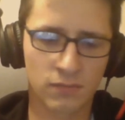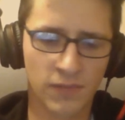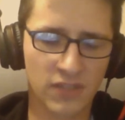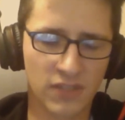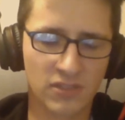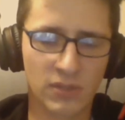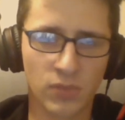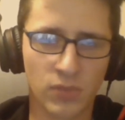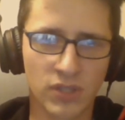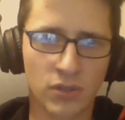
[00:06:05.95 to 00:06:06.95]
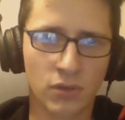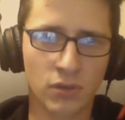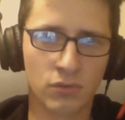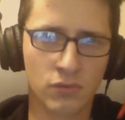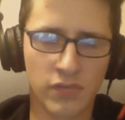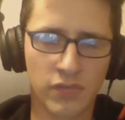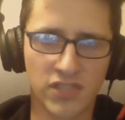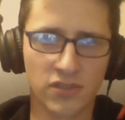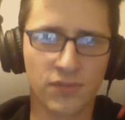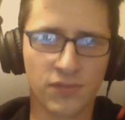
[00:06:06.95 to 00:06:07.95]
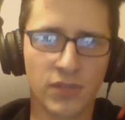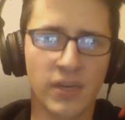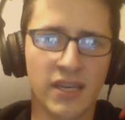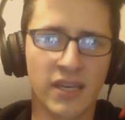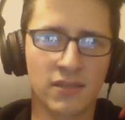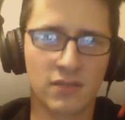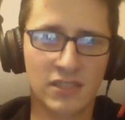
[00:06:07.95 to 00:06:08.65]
fell asleep at the wheel, crashed on the freeway,